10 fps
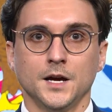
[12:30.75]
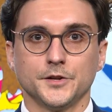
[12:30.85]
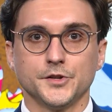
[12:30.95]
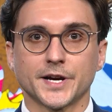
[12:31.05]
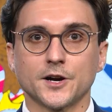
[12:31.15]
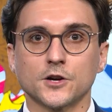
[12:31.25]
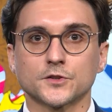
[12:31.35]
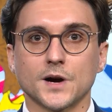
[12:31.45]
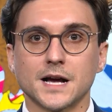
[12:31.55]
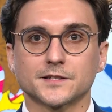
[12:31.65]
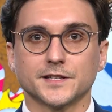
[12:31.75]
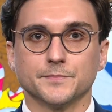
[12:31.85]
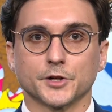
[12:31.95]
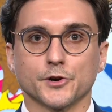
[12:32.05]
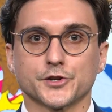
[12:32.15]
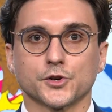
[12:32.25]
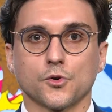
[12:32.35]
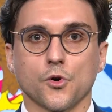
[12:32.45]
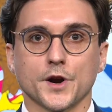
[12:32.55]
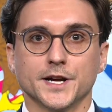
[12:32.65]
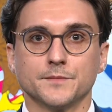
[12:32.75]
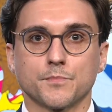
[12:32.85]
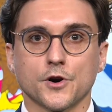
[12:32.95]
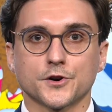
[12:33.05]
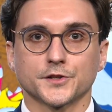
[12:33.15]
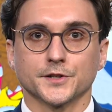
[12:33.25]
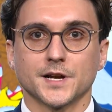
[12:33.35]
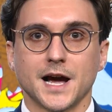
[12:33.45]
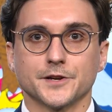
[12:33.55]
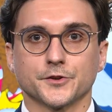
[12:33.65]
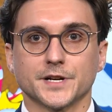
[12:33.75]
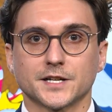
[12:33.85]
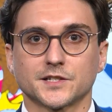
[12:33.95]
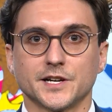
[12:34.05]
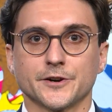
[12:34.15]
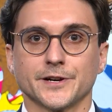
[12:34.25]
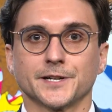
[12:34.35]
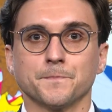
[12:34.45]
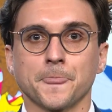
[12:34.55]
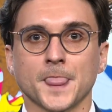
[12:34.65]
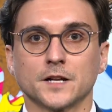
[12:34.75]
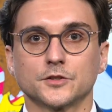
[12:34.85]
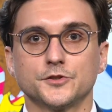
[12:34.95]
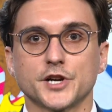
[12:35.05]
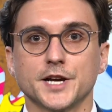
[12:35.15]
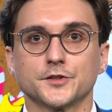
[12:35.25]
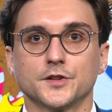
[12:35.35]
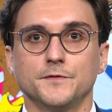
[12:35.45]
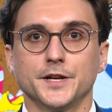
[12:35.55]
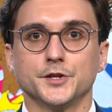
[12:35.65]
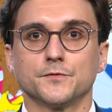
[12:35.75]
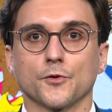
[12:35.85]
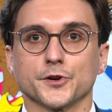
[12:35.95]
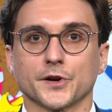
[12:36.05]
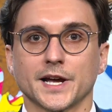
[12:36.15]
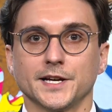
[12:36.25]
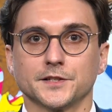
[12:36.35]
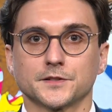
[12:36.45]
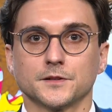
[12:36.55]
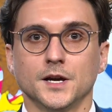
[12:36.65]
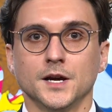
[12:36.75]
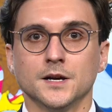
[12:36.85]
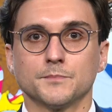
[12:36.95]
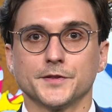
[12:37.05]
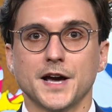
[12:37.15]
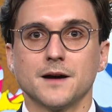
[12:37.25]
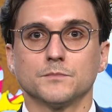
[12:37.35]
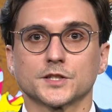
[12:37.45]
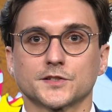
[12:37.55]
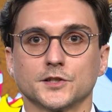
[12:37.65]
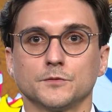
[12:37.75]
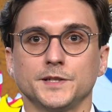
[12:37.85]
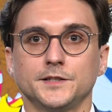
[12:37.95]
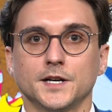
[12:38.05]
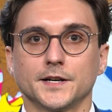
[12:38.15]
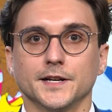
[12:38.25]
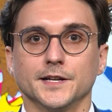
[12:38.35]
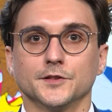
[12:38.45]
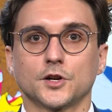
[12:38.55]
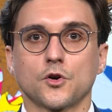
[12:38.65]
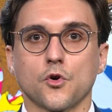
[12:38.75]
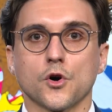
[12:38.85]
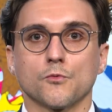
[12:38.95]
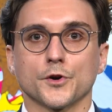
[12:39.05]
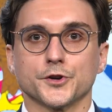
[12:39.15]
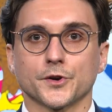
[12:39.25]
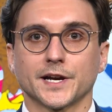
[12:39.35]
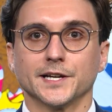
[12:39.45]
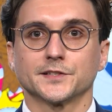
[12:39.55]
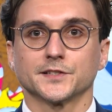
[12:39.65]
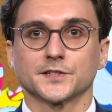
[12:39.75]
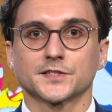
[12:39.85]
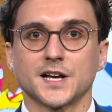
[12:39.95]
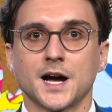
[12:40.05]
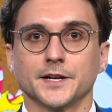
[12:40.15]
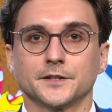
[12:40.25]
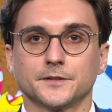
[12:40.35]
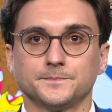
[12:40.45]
You can also ask the immigration court in person at your next hearing to change the venue for your case, but that must still be done in the court where your case is assigned.